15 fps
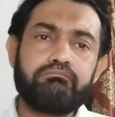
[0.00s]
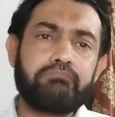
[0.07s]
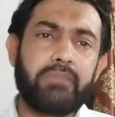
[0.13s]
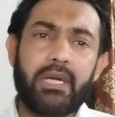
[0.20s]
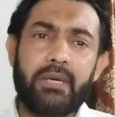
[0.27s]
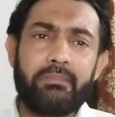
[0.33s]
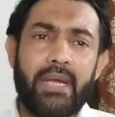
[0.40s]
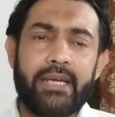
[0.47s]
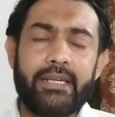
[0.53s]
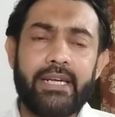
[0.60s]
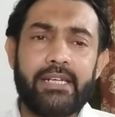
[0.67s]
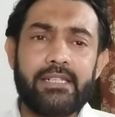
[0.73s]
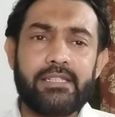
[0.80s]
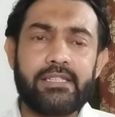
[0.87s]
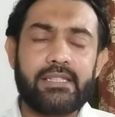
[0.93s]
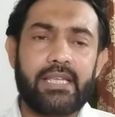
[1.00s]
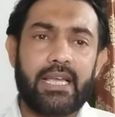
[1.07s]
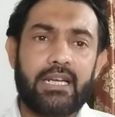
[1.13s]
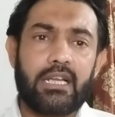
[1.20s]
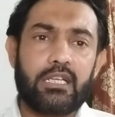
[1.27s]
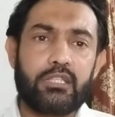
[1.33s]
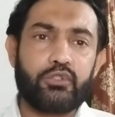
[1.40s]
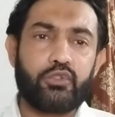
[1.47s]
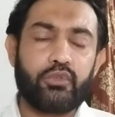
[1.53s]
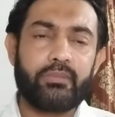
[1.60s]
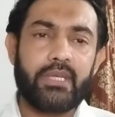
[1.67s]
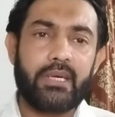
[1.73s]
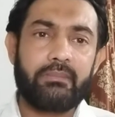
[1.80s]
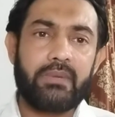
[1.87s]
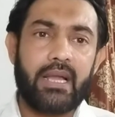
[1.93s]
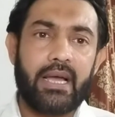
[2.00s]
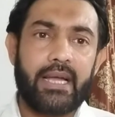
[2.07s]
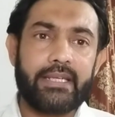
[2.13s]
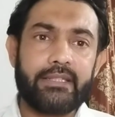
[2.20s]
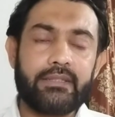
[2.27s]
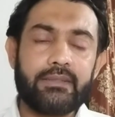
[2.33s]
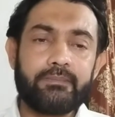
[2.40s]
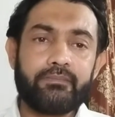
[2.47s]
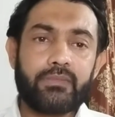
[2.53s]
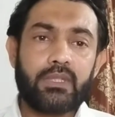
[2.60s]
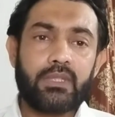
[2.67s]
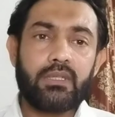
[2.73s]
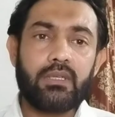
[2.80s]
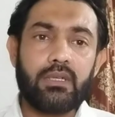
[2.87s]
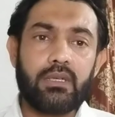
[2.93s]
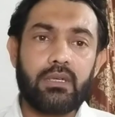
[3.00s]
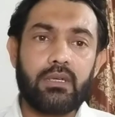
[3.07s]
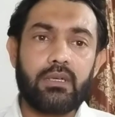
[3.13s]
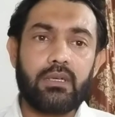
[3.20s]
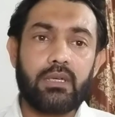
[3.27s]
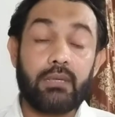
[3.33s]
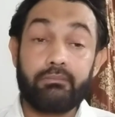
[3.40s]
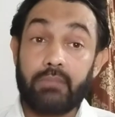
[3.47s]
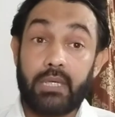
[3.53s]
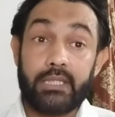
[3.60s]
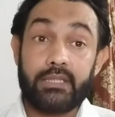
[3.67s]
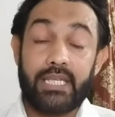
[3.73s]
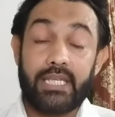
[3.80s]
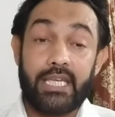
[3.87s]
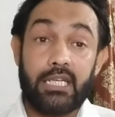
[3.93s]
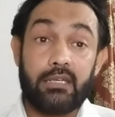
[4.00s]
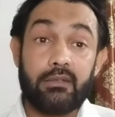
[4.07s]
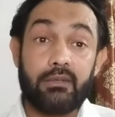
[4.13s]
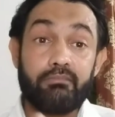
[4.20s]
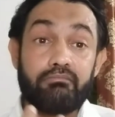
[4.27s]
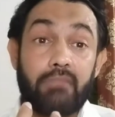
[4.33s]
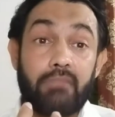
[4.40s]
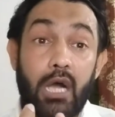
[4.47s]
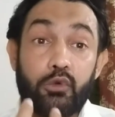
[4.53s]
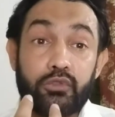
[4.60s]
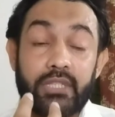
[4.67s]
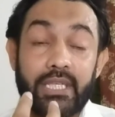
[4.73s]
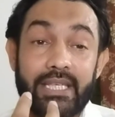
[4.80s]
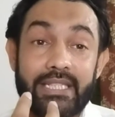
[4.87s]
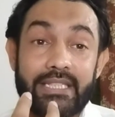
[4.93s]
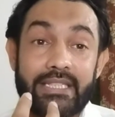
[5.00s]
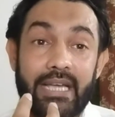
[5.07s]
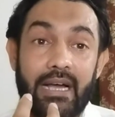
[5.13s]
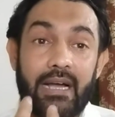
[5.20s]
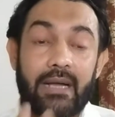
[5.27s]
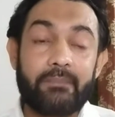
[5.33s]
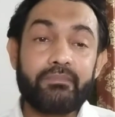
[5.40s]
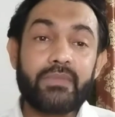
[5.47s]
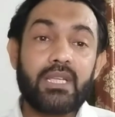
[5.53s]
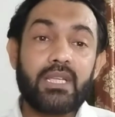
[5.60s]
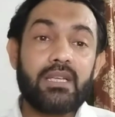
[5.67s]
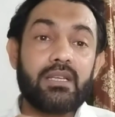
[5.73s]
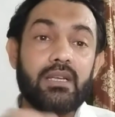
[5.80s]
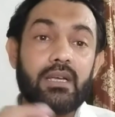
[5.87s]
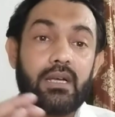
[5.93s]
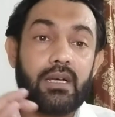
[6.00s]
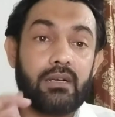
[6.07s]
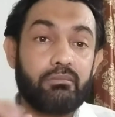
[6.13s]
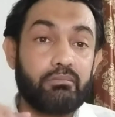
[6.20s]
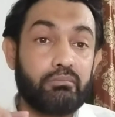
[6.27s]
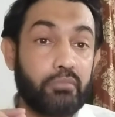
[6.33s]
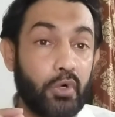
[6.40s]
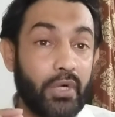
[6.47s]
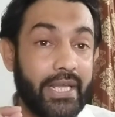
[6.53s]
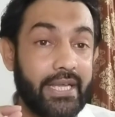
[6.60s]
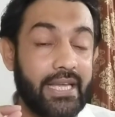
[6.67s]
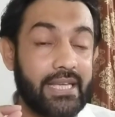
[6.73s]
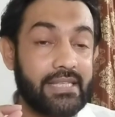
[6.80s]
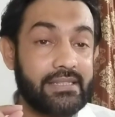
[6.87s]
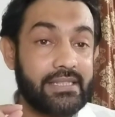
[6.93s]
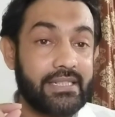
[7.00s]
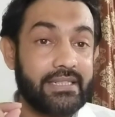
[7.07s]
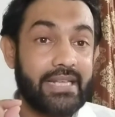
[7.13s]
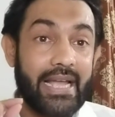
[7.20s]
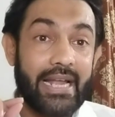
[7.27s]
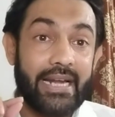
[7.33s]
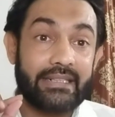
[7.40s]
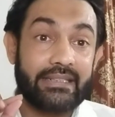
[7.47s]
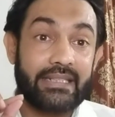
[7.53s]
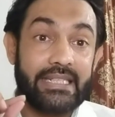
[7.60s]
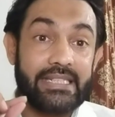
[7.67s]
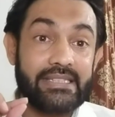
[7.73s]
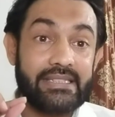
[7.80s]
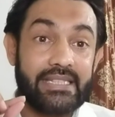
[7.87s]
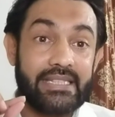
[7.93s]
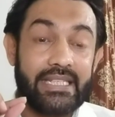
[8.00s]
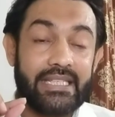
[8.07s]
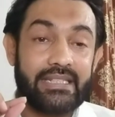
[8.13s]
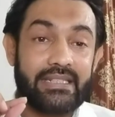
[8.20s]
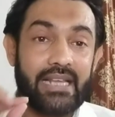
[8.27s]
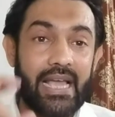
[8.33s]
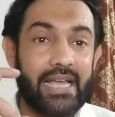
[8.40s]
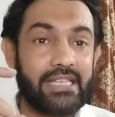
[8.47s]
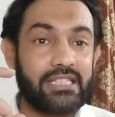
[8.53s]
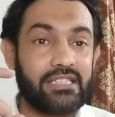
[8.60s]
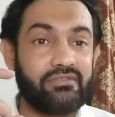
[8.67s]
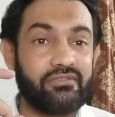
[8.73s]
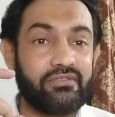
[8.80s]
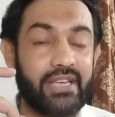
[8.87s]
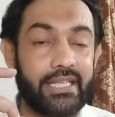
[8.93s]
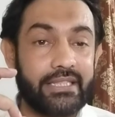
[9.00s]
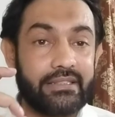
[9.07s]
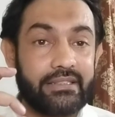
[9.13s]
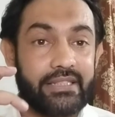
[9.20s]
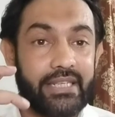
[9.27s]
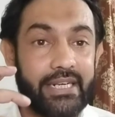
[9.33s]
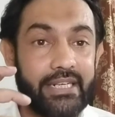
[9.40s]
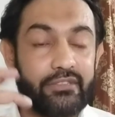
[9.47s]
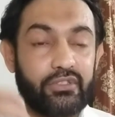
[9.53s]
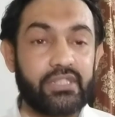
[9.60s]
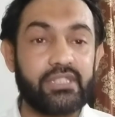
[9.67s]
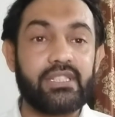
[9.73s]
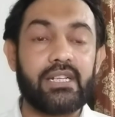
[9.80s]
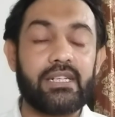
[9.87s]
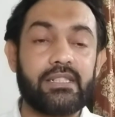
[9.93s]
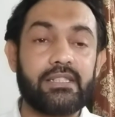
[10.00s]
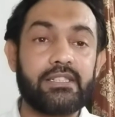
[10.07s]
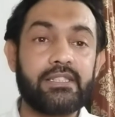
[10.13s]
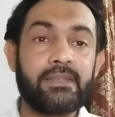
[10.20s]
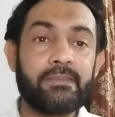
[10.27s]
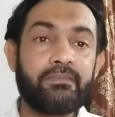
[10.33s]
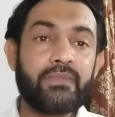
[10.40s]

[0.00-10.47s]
permanganates can also be applied, but in mouth area, boric acid and glycerine has very great results,